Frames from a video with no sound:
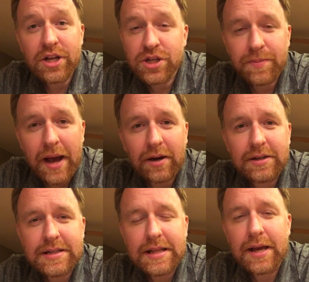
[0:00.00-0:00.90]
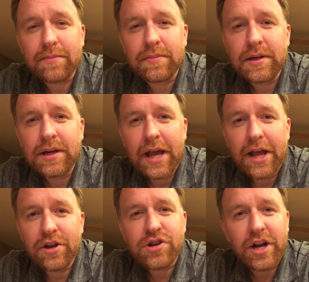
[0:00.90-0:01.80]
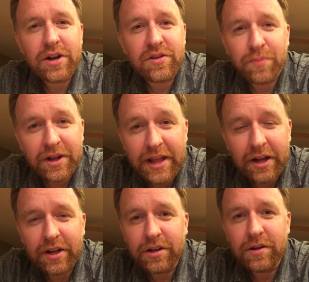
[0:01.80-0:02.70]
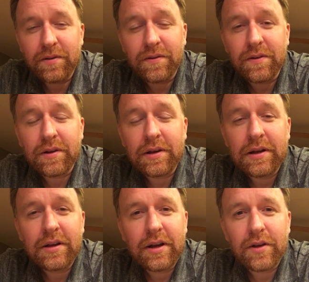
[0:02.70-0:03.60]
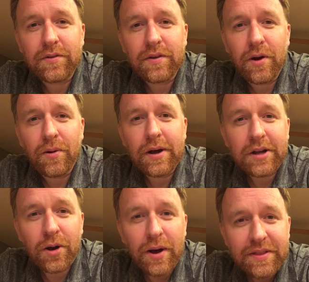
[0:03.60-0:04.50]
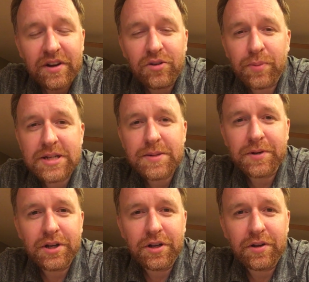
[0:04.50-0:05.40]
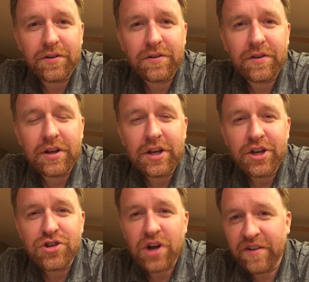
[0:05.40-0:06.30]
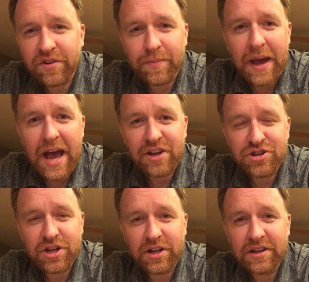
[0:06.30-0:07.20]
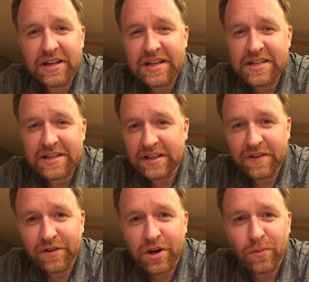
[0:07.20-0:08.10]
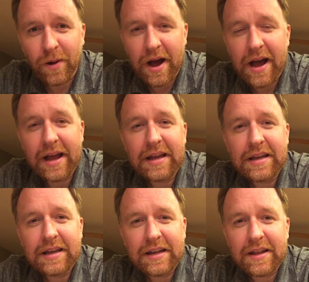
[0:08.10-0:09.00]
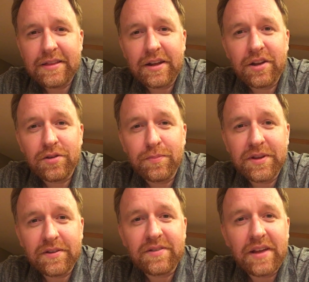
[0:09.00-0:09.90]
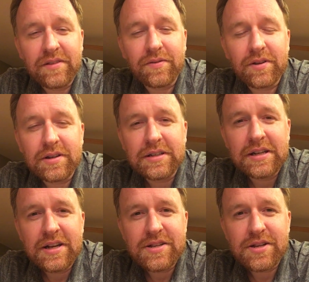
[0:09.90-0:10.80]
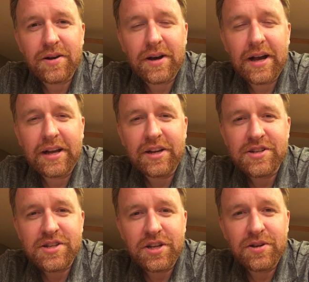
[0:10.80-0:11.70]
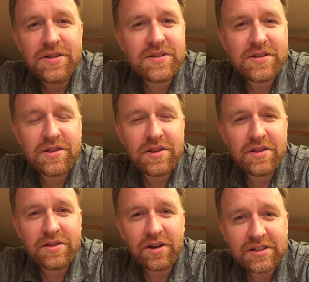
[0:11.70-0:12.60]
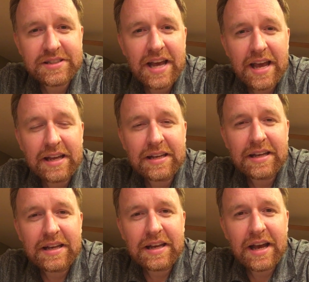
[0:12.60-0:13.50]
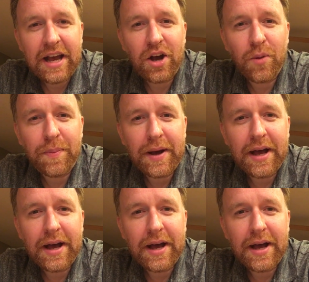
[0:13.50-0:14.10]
it should matter to them. You're trying to spread that good news. And so go out there, spread some good news, drive some passion, deliver your why, and I think you'll be successful. So here's to you. It's Thursday. I hope